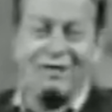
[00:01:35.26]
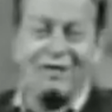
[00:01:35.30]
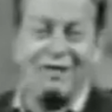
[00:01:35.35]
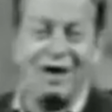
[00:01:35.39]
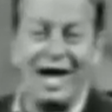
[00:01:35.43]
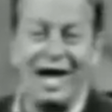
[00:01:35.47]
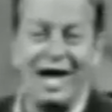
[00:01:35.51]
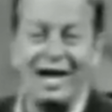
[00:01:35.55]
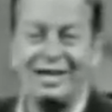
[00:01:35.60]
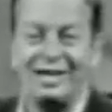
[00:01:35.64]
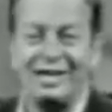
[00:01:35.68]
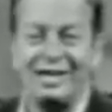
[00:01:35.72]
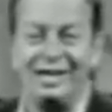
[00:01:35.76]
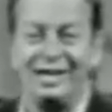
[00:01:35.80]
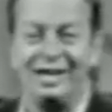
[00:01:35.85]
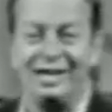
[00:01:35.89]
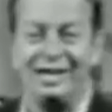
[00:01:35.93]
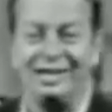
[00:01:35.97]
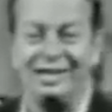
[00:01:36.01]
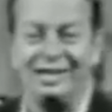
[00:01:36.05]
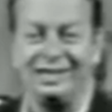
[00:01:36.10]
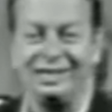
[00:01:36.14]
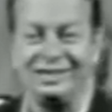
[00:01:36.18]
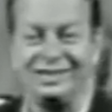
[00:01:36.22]
live like
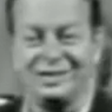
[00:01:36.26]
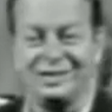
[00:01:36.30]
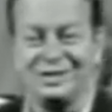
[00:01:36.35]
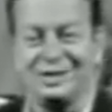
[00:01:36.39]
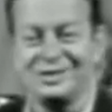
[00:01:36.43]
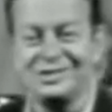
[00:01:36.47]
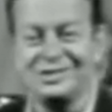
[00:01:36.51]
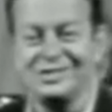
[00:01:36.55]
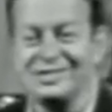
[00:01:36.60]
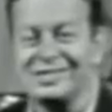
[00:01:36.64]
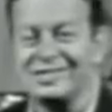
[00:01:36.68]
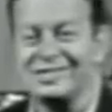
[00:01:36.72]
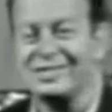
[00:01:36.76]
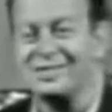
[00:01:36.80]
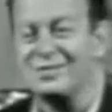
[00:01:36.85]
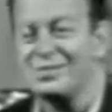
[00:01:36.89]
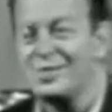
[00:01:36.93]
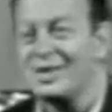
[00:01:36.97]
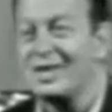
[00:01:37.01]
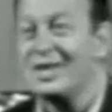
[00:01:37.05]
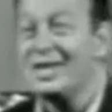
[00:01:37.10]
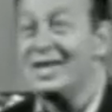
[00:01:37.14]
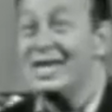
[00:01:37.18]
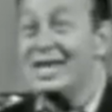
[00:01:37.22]
kings.
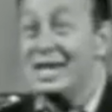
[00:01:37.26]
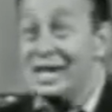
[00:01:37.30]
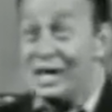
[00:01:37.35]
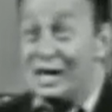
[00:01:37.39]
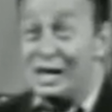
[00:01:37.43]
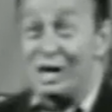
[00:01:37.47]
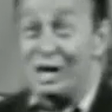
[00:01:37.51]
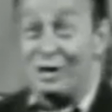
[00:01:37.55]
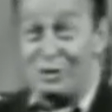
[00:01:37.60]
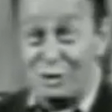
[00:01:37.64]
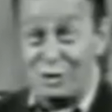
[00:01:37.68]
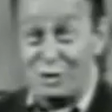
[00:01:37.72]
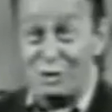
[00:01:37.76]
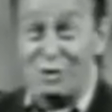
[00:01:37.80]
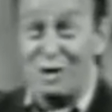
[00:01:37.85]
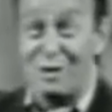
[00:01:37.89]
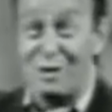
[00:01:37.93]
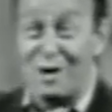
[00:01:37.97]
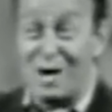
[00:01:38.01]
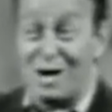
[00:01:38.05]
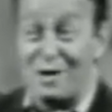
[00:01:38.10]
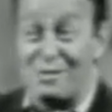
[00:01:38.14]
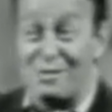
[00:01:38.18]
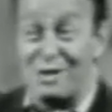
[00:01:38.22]
If you
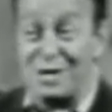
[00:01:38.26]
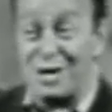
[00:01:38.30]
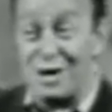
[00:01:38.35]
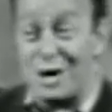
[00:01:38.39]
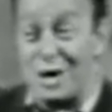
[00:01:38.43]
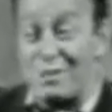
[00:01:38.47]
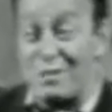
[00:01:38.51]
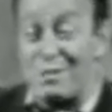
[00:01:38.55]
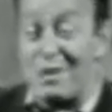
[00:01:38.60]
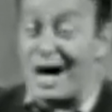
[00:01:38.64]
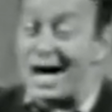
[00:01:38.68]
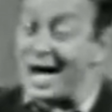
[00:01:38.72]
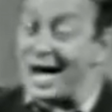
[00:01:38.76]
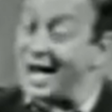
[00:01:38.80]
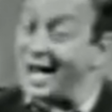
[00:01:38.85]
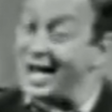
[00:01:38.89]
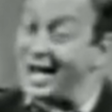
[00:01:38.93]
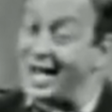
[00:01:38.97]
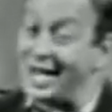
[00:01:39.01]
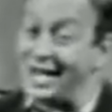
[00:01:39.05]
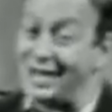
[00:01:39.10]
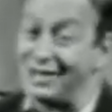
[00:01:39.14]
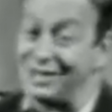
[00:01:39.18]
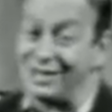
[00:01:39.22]
remember your
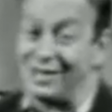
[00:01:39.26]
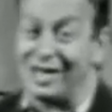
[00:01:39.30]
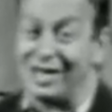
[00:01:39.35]
mind,